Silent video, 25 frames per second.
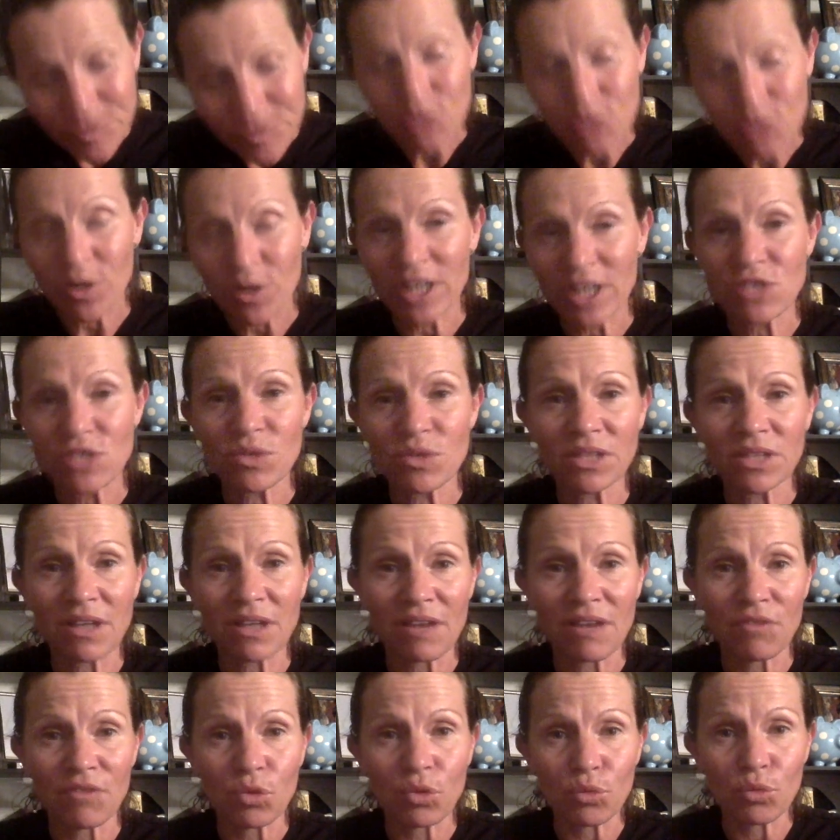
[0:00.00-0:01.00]
Graduate
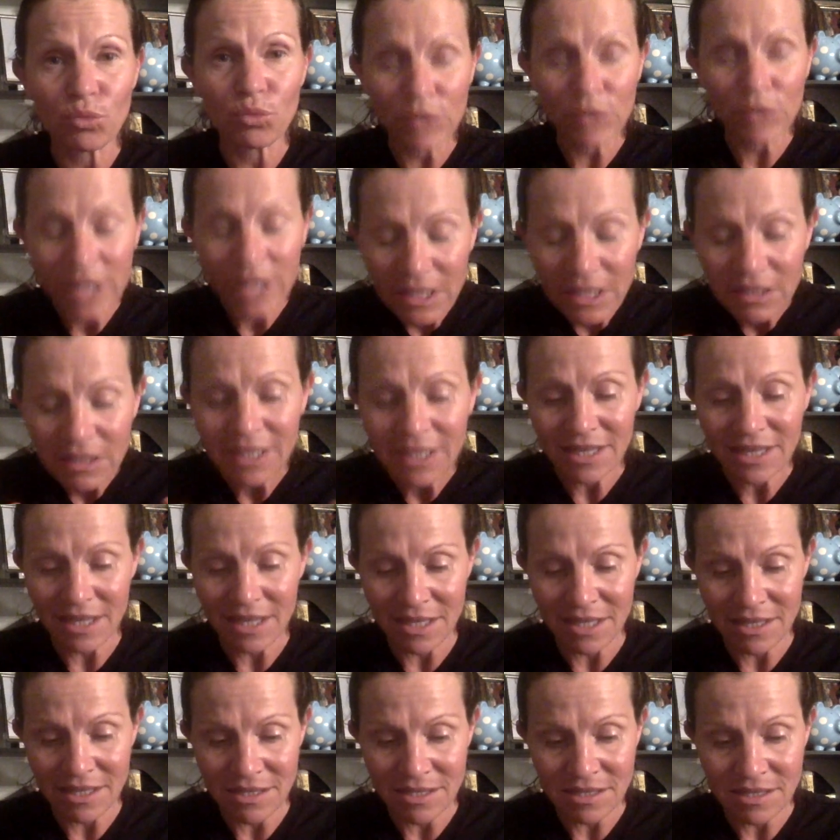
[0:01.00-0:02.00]
level really
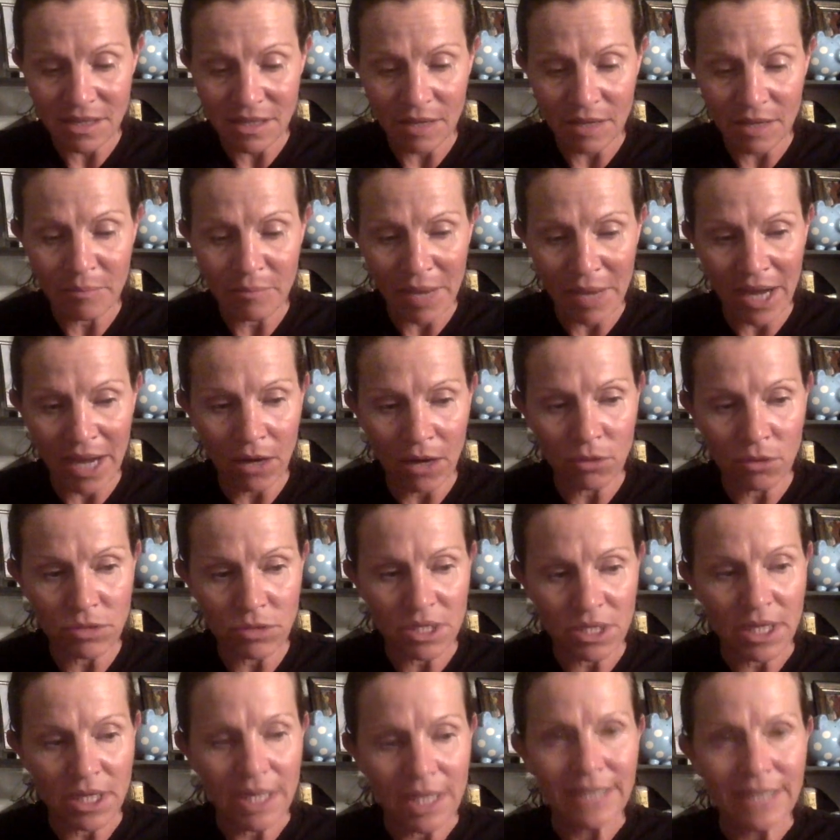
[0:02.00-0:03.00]
is about
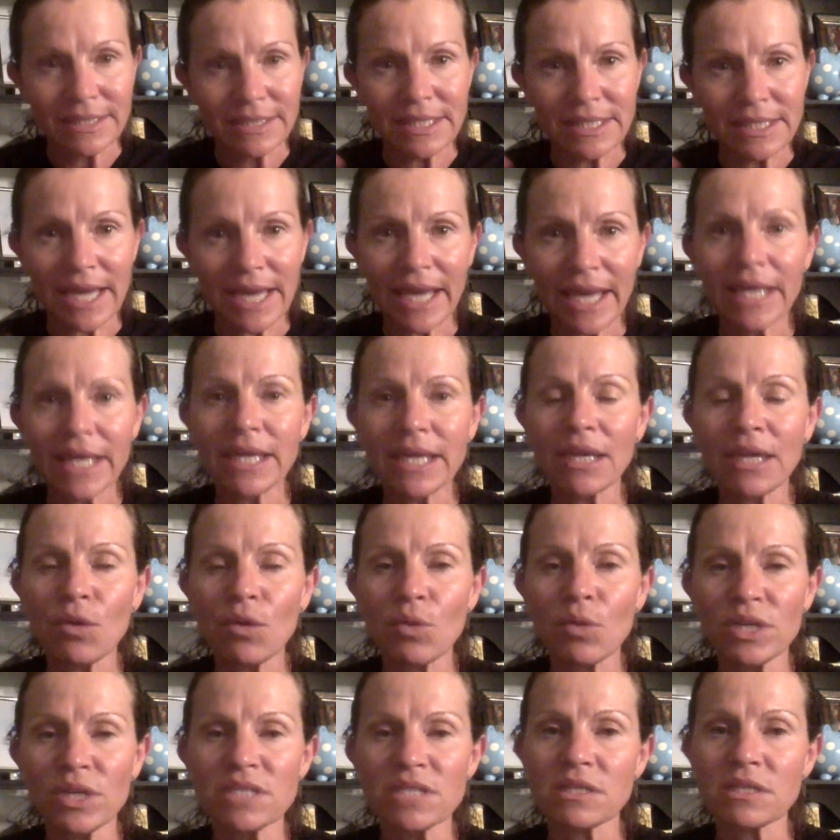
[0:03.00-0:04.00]
taking
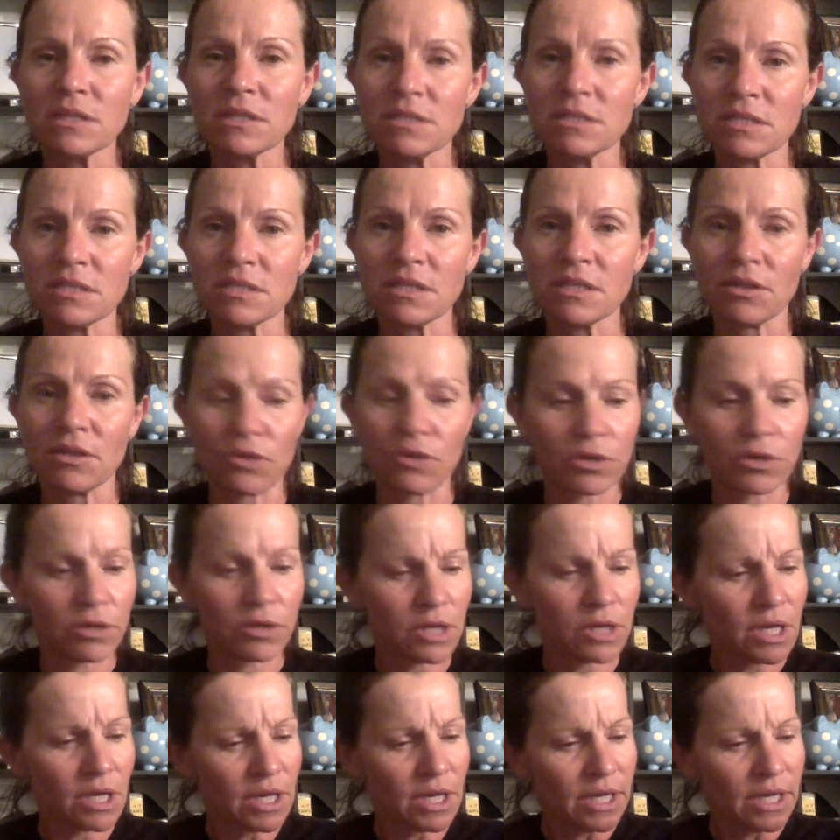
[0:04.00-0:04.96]
what is considered